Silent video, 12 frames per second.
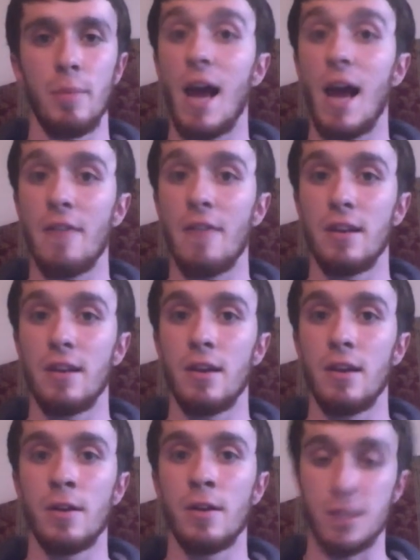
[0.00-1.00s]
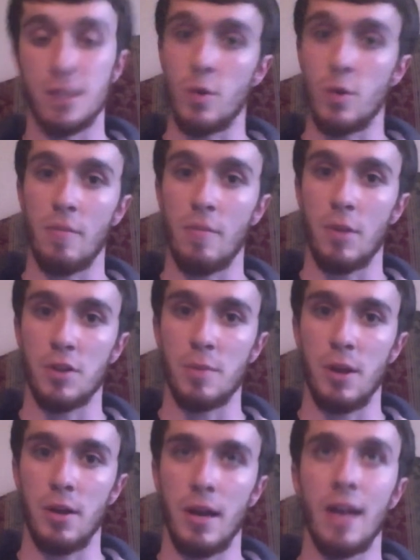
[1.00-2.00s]
but I have it in here because I do have
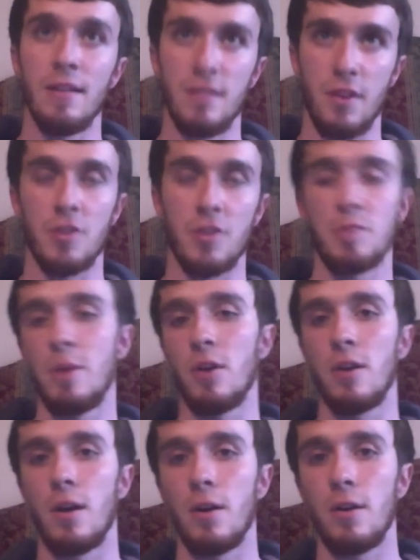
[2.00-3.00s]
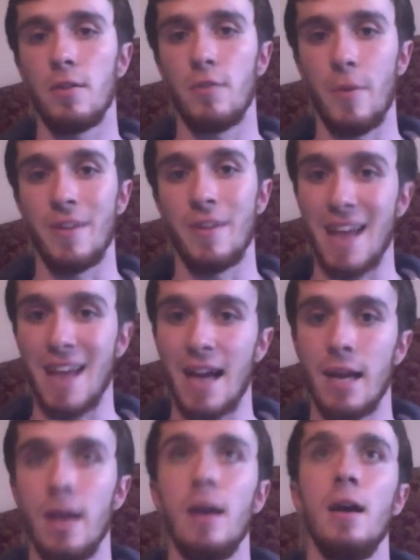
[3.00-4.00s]
Marshmelon, and it's another spell card for the deck.